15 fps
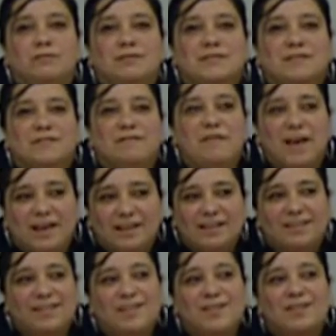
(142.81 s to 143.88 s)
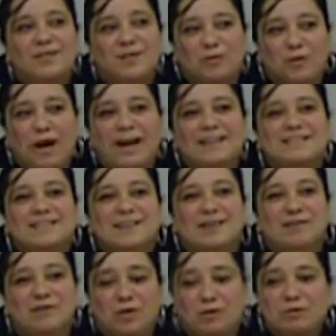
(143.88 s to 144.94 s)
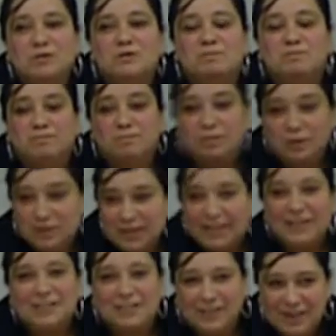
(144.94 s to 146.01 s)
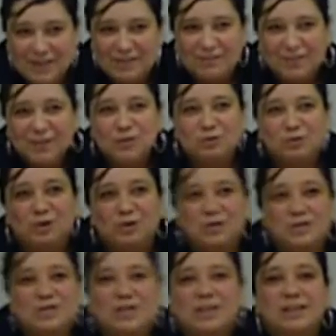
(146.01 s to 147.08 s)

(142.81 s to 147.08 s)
defend the rights of those particular individuals